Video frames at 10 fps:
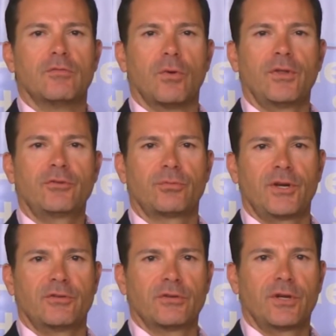For this
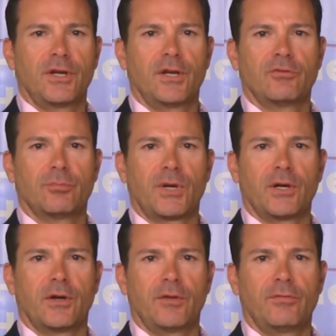reason, it is
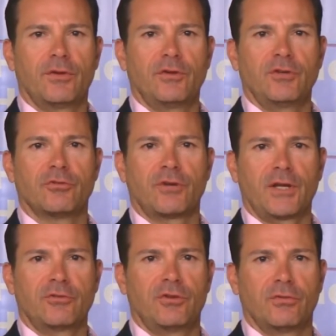imperative that teachers
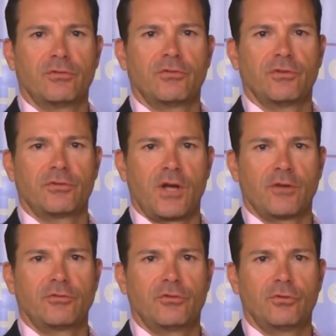and students
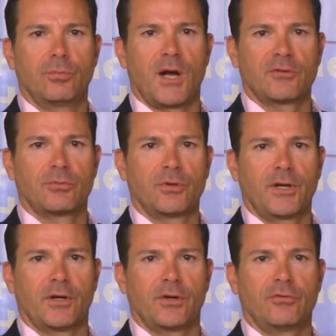discuss 2 possible
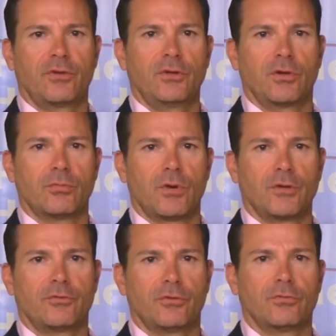areas that you could
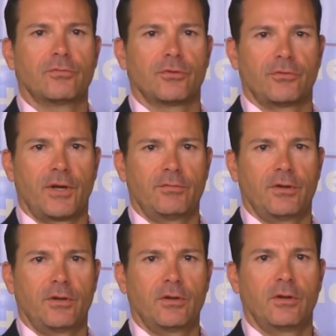run to for
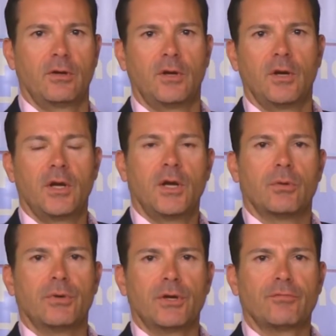safety.
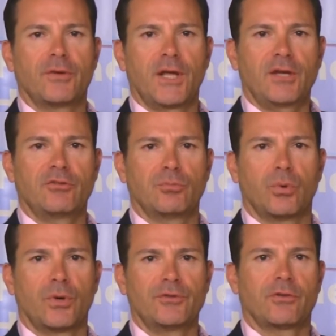Reunification
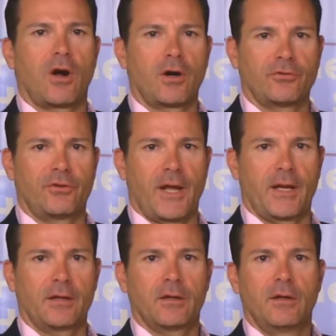points are
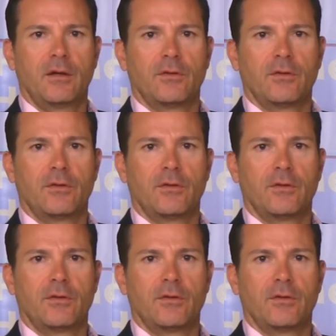static.